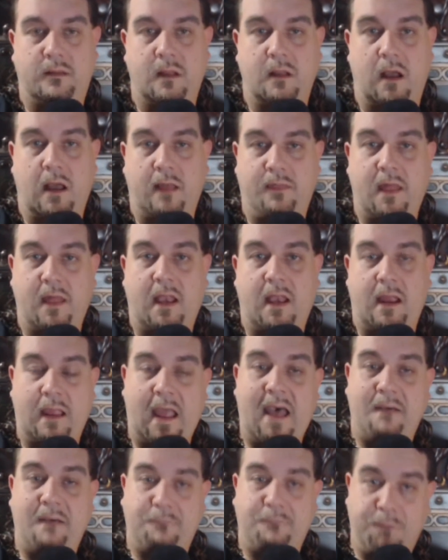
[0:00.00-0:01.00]
that I
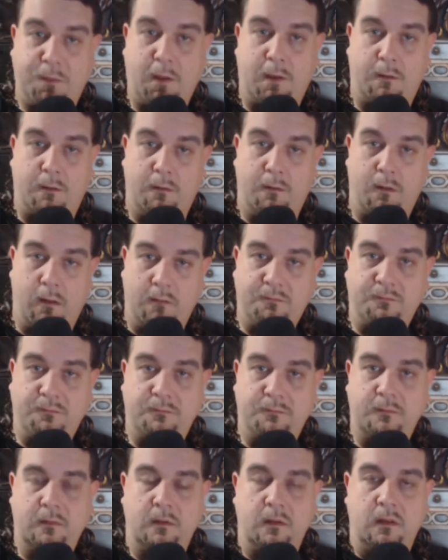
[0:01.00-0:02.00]
have thought enough
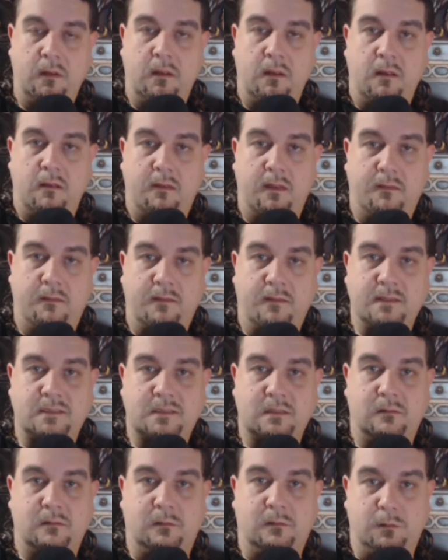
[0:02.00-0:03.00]
that this
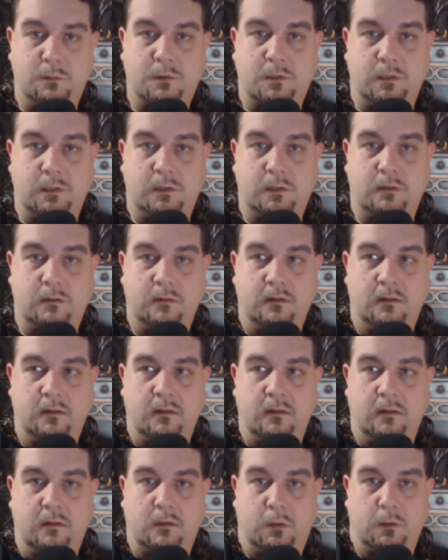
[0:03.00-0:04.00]
solution
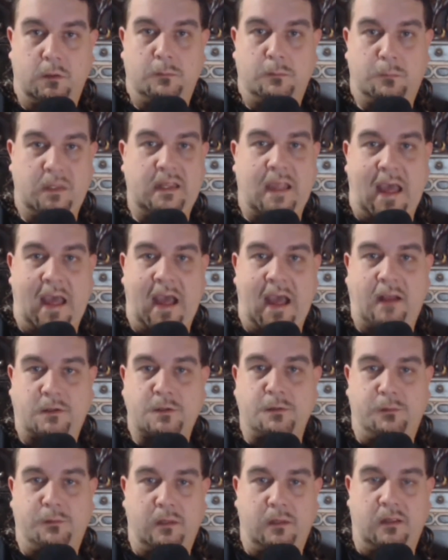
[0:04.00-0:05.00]
could be
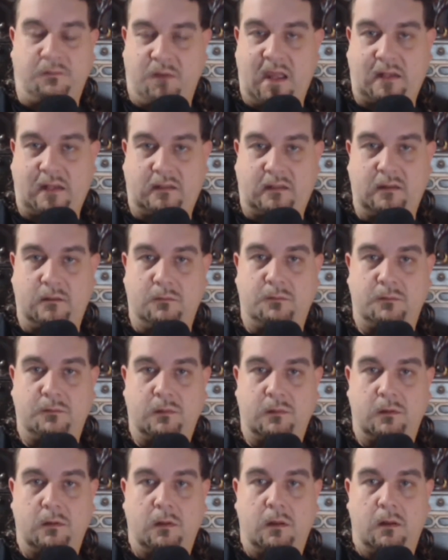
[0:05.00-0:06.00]
actually effective.
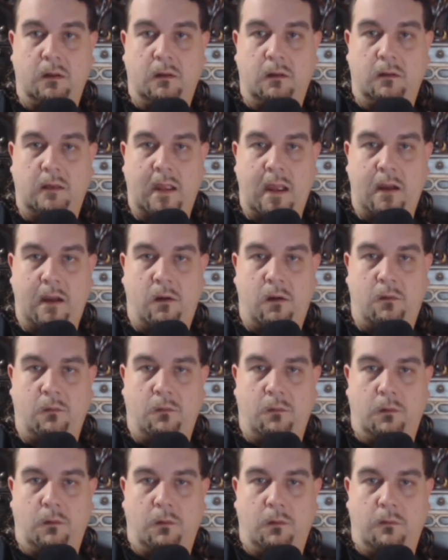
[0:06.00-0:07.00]
Now,
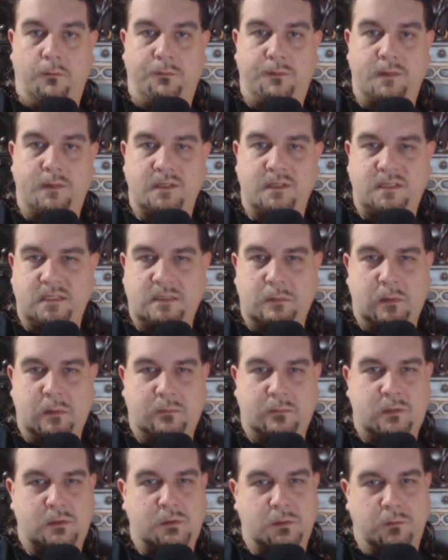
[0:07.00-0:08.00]
this is about
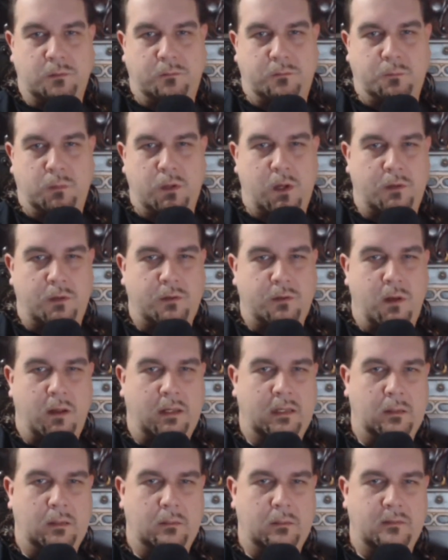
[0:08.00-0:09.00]
the truth. We're not
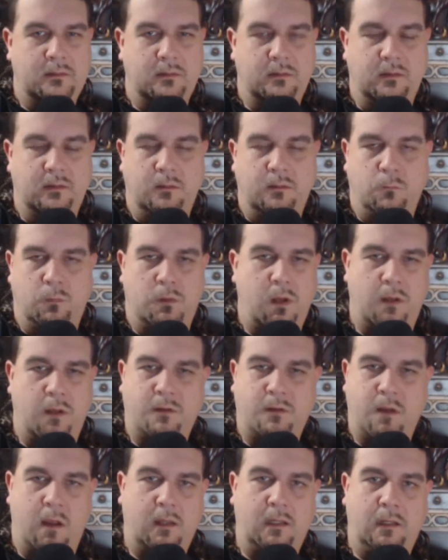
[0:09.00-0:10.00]

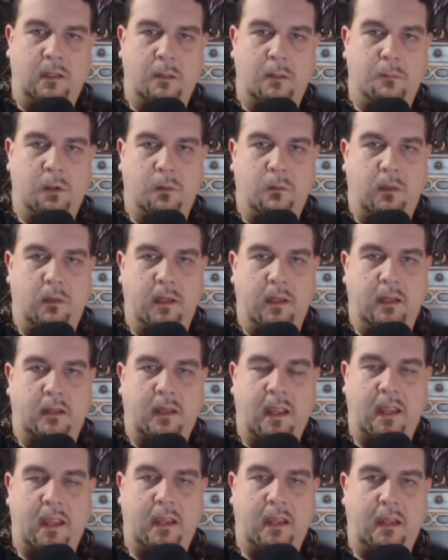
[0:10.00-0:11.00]
talking about like,
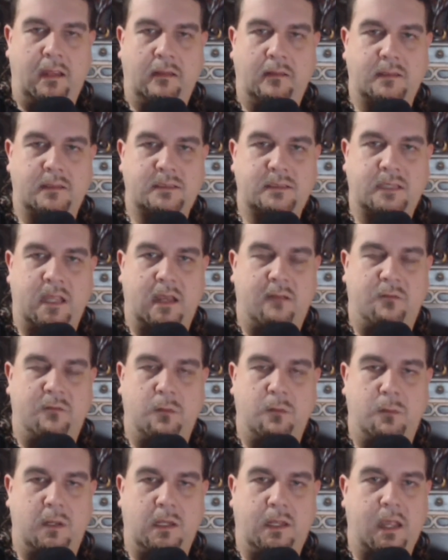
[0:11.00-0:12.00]
hey, let's get
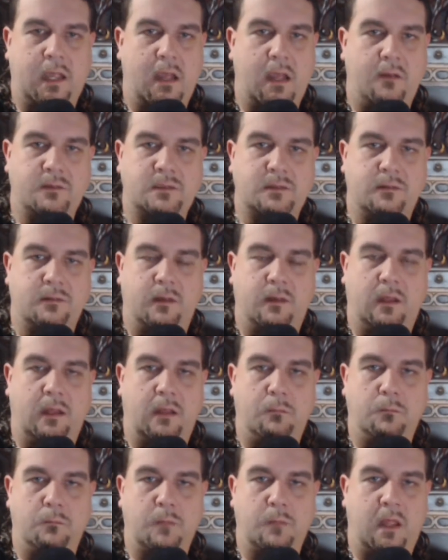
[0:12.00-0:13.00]
everybody
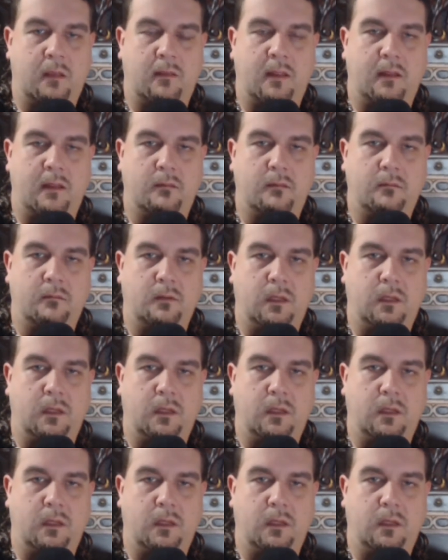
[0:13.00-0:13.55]
counseling and then,